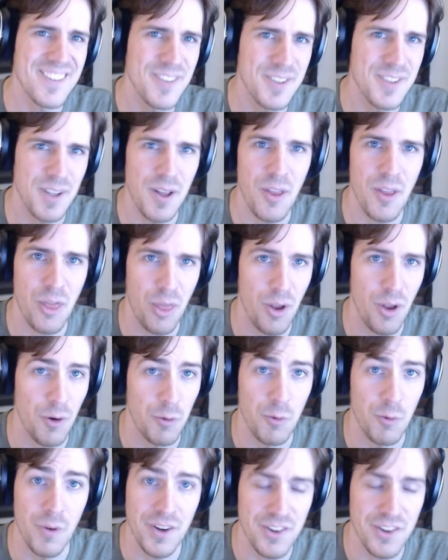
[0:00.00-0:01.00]
always a
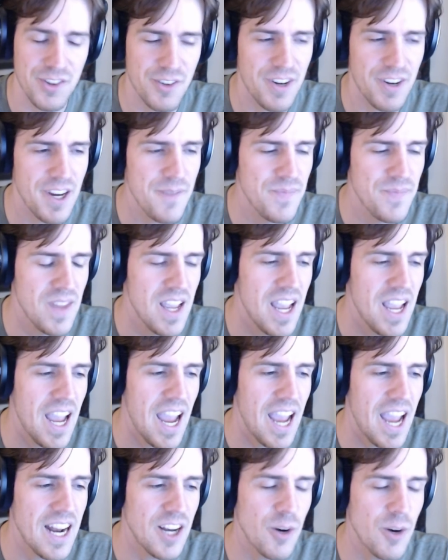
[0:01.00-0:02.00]
risk, right?
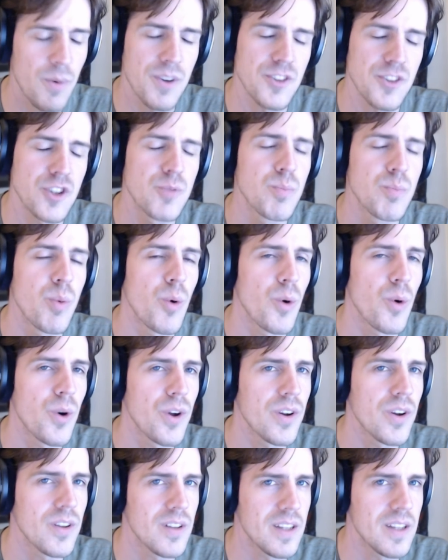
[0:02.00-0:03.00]
And I don't want to
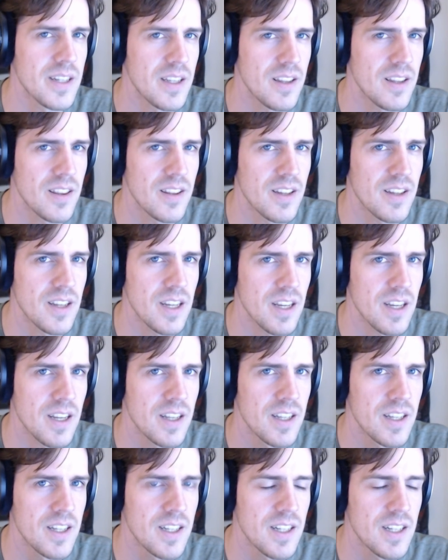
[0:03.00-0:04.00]
spoil anything.
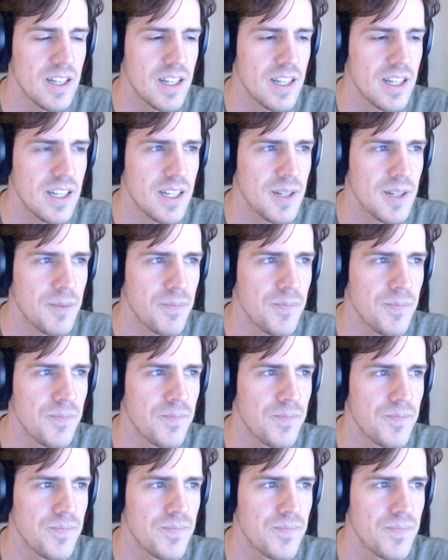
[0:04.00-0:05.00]
But
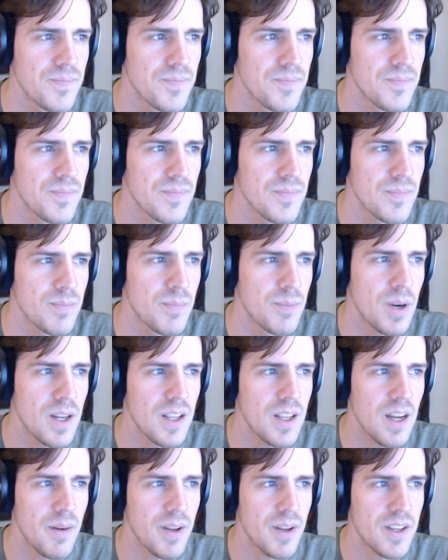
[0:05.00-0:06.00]

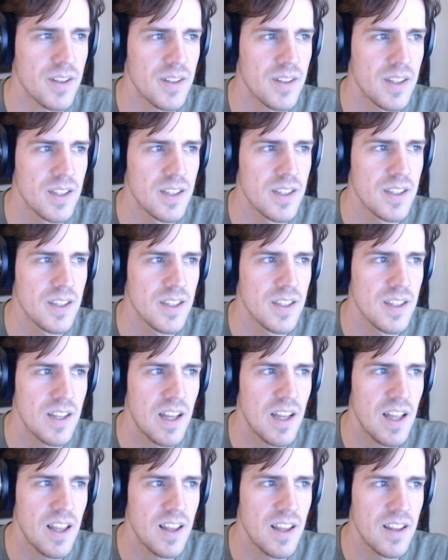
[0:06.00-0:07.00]
I mean,
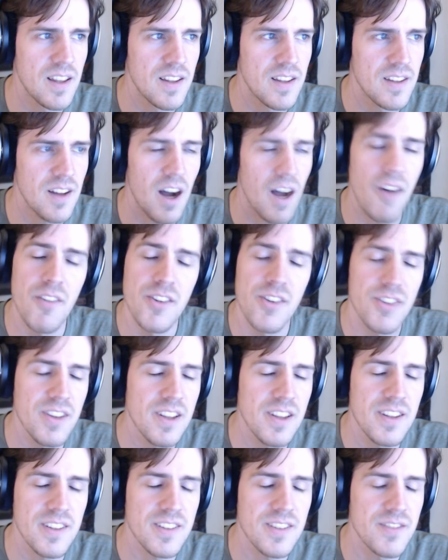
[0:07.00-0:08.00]
obviously,
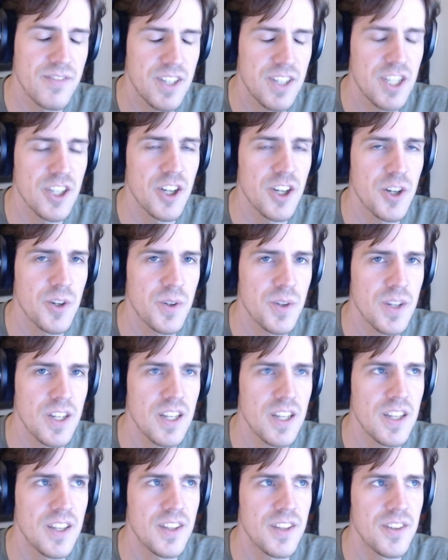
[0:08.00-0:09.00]
this video
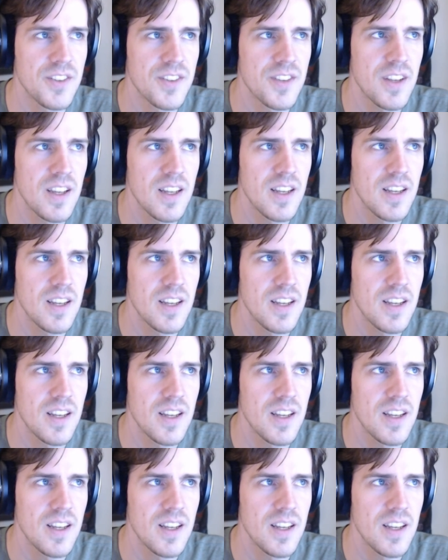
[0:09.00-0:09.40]
is